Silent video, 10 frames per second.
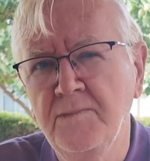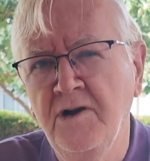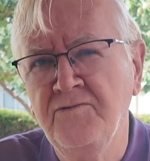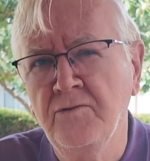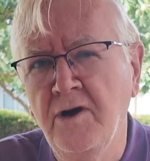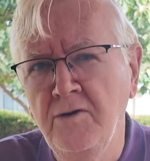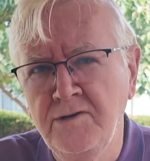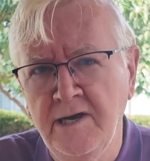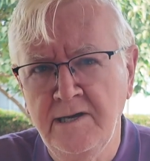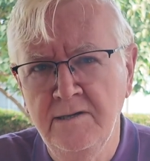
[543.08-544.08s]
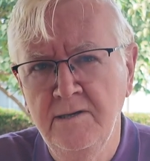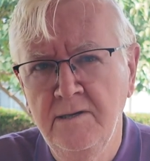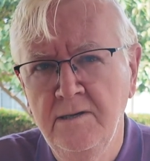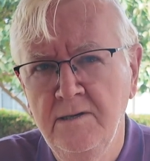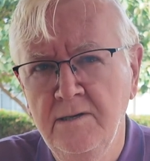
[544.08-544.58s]
I thought, okay,
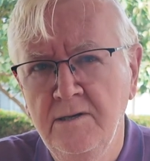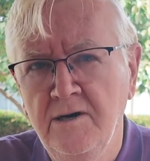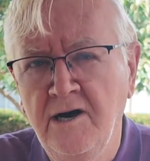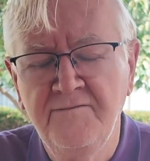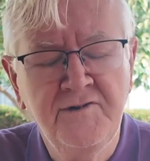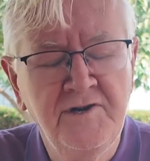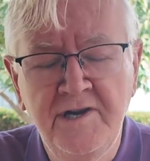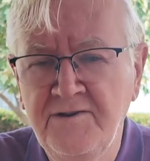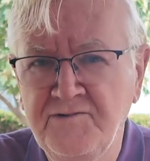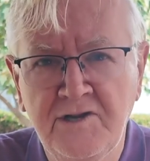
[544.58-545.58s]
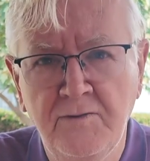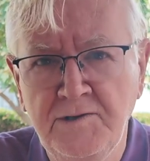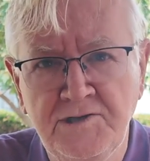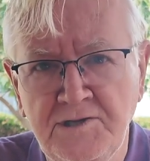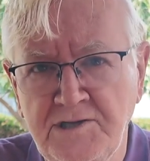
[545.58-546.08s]
I'm going to have to go
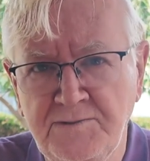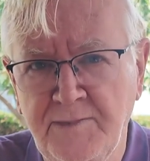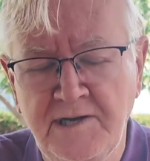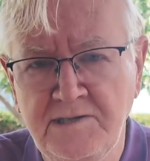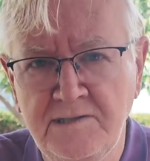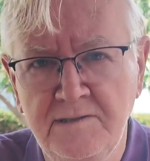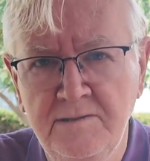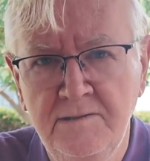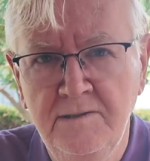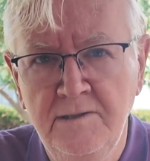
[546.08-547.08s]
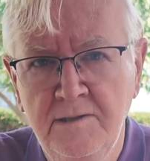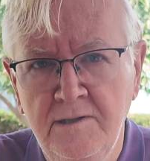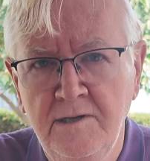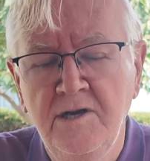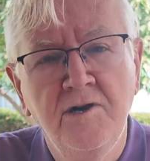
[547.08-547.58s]
into this space.
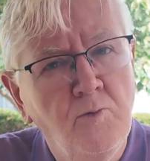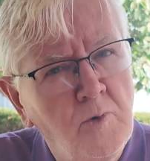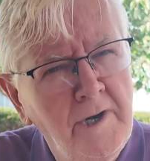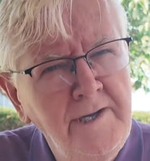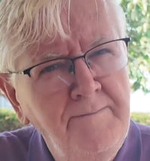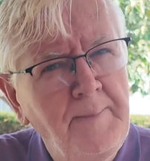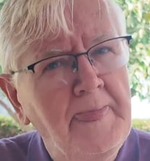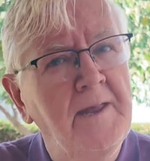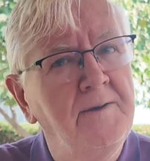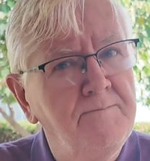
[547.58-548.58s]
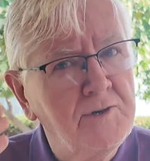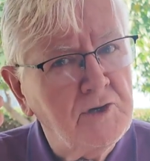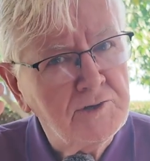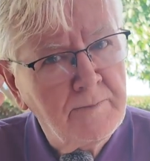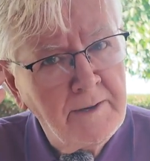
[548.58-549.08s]
Why?
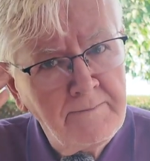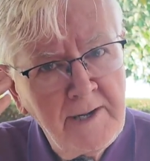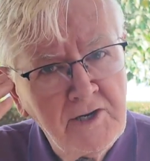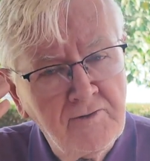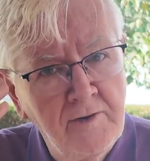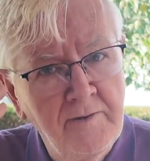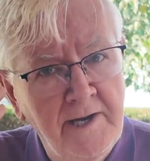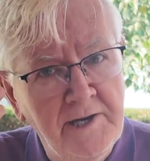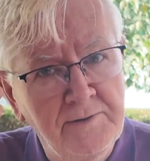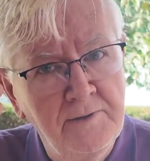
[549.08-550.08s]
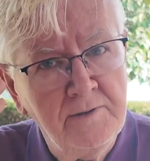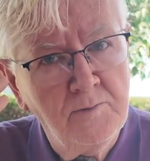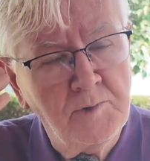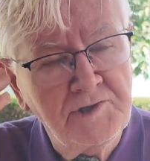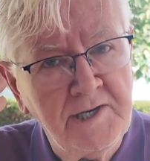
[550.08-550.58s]
Because my macro head
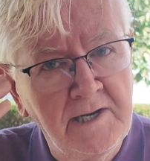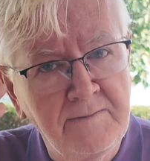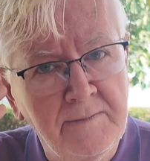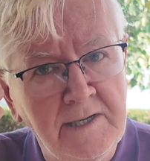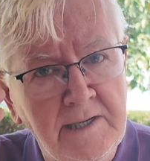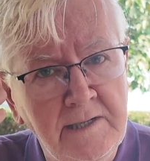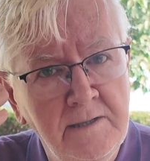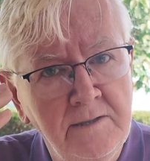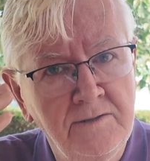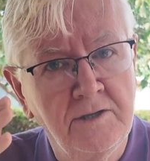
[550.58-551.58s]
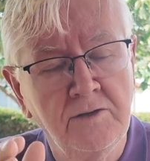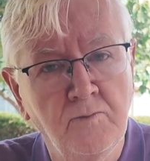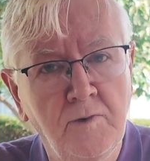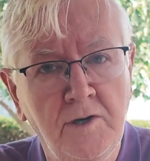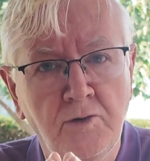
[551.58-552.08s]
was telling me that the
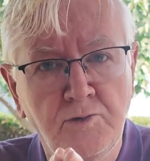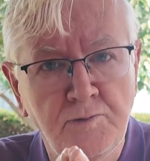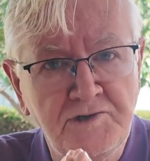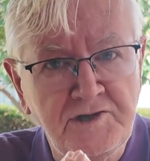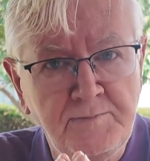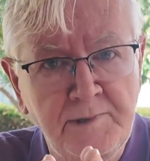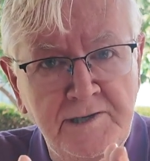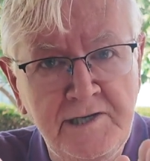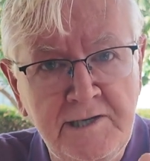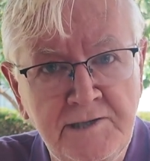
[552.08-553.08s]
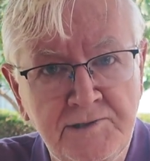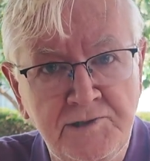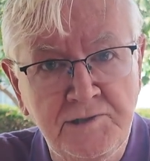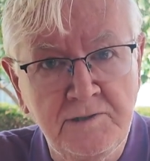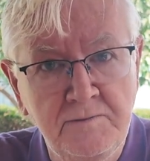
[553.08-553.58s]
world was splitting into
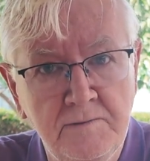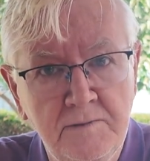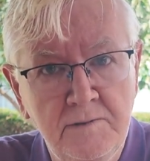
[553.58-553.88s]
2.